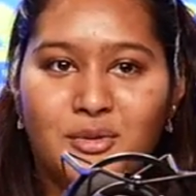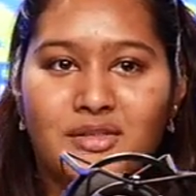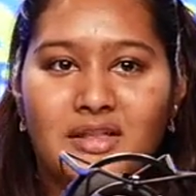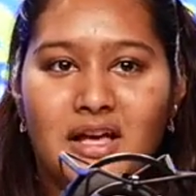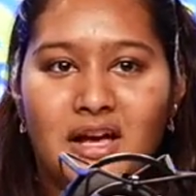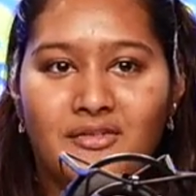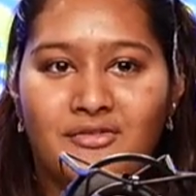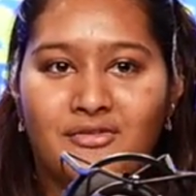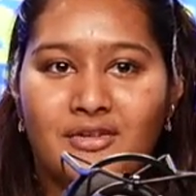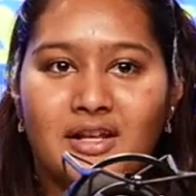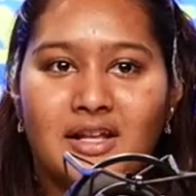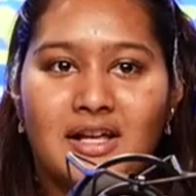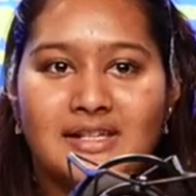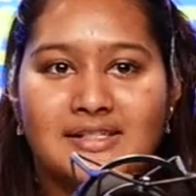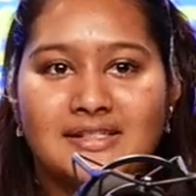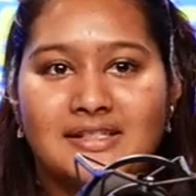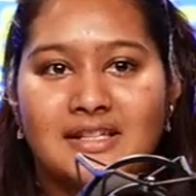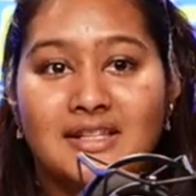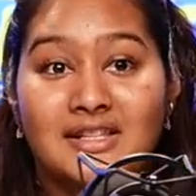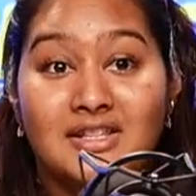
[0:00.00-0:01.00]
I've realized
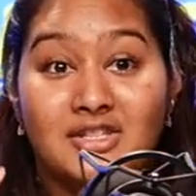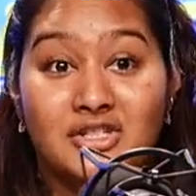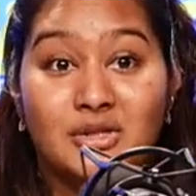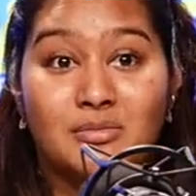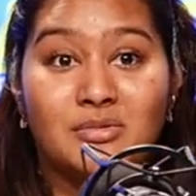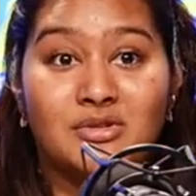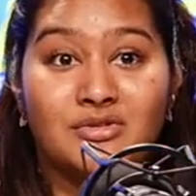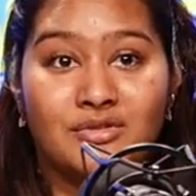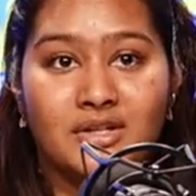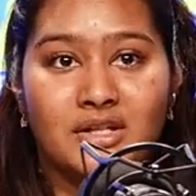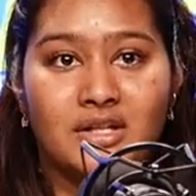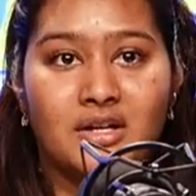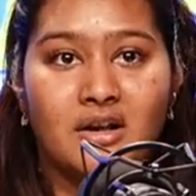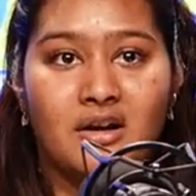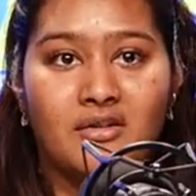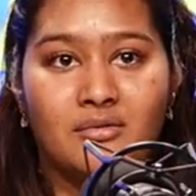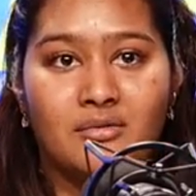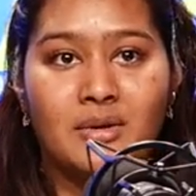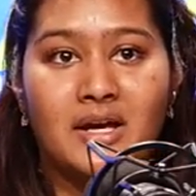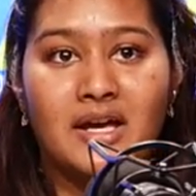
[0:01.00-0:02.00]
that the gym is really not for
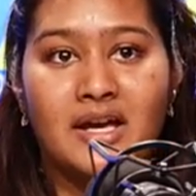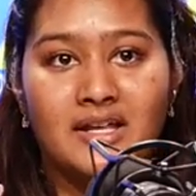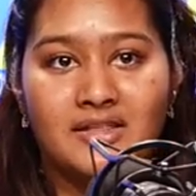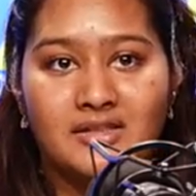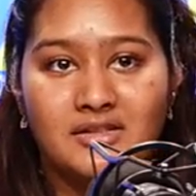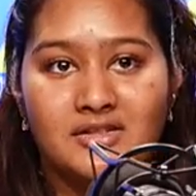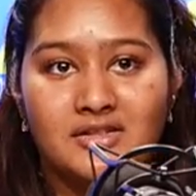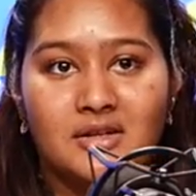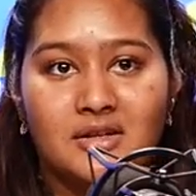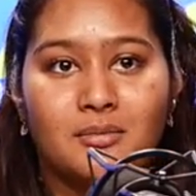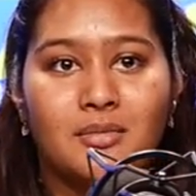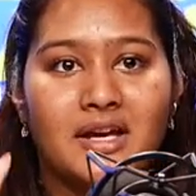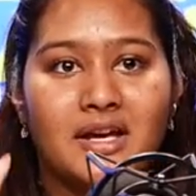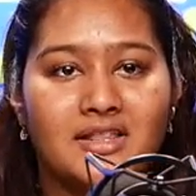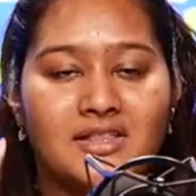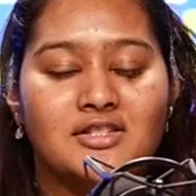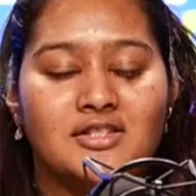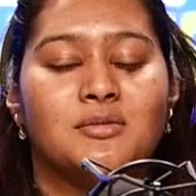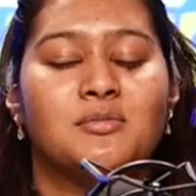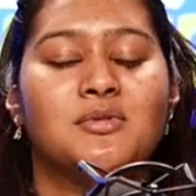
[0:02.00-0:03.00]
me. I hate the gym. I hate the
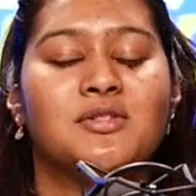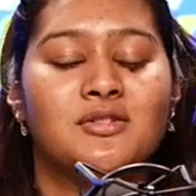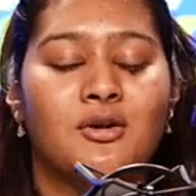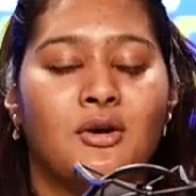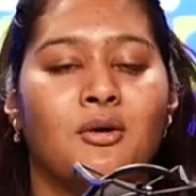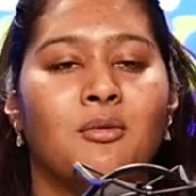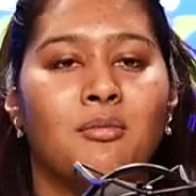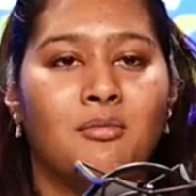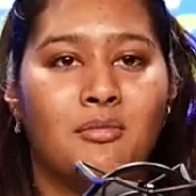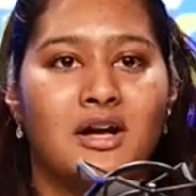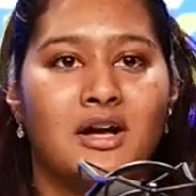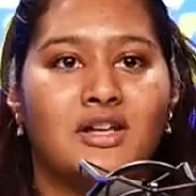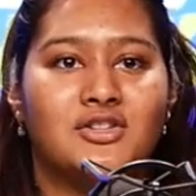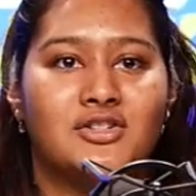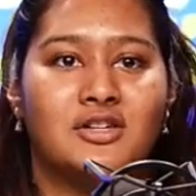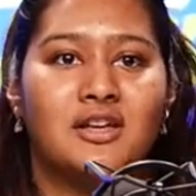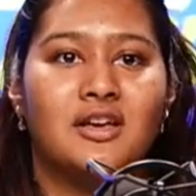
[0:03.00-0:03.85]
gym so much.